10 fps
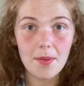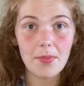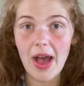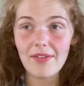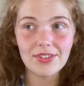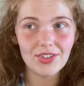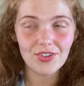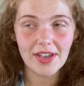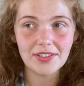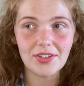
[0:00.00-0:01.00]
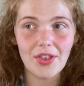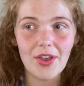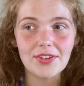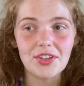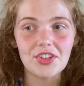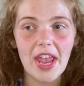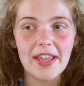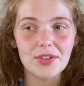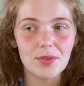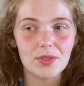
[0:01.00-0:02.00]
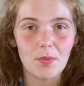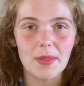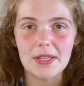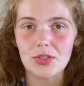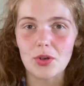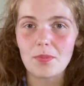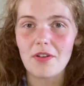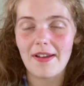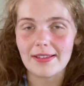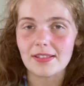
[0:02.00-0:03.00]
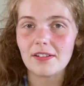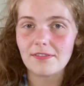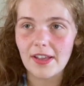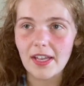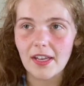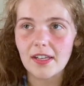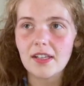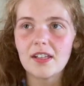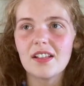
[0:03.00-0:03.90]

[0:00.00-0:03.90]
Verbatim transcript: But having to try to nurture change with someone that's your parental figure,